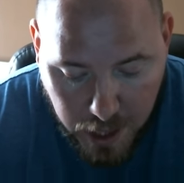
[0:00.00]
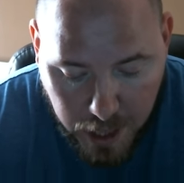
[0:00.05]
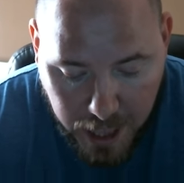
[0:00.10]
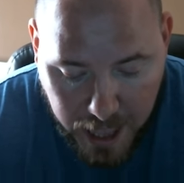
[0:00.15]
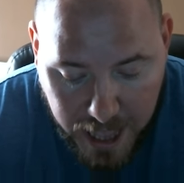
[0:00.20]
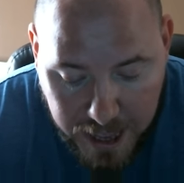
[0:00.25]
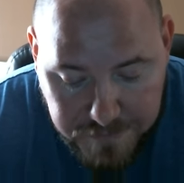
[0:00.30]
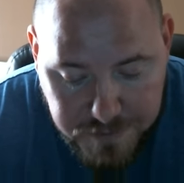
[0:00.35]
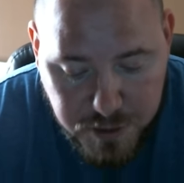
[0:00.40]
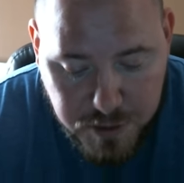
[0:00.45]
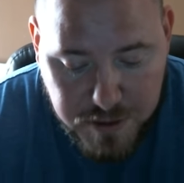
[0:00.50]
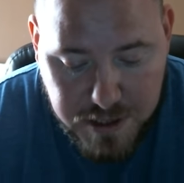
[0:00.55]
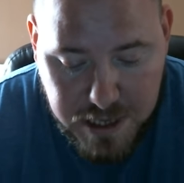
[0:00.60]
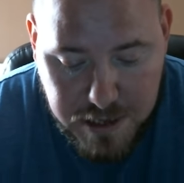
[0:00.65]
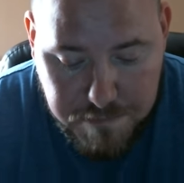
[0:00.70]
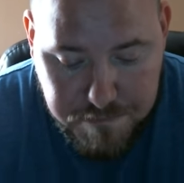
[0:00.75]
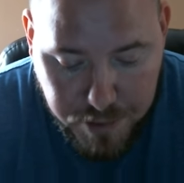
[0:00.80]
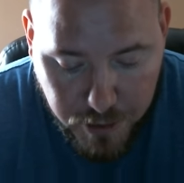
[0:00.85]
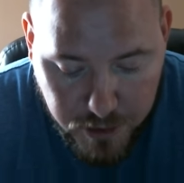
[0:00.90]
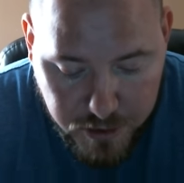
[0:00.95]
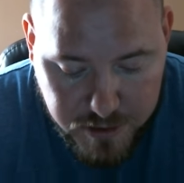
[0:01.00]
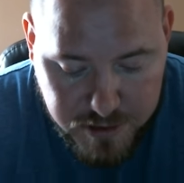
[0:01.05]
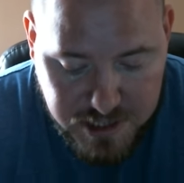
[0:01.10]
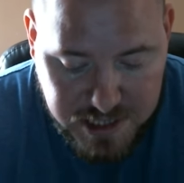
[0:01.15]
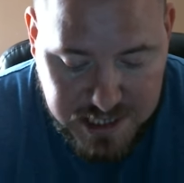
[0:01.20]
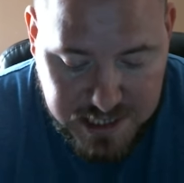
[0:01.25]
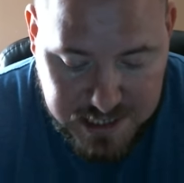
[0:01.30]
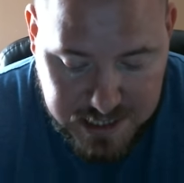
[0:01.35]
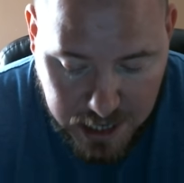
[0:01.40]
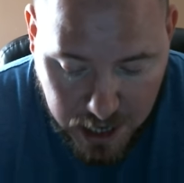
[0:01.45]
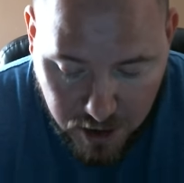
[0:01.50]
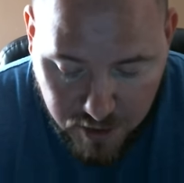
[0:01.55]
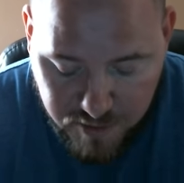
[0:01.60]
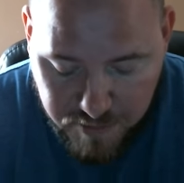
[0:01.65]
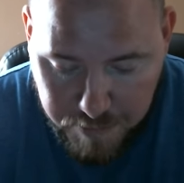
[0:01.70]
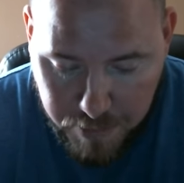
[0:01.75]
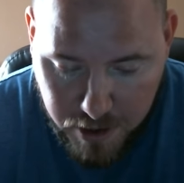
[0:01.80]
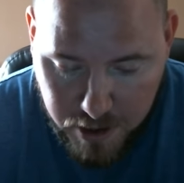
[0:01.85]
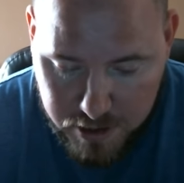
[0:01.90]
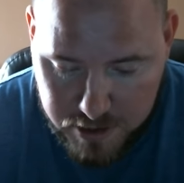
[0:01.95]
After he burns these
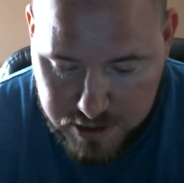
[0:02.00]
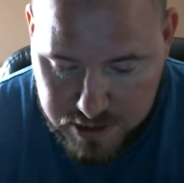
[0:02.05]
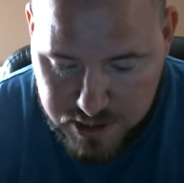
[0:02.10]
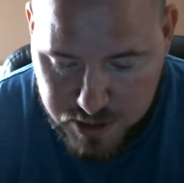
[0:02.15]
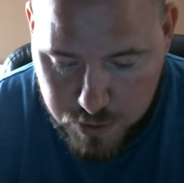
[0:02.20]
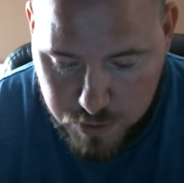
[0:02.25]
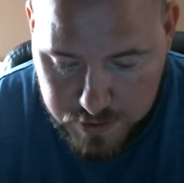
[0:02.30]
elf bugs,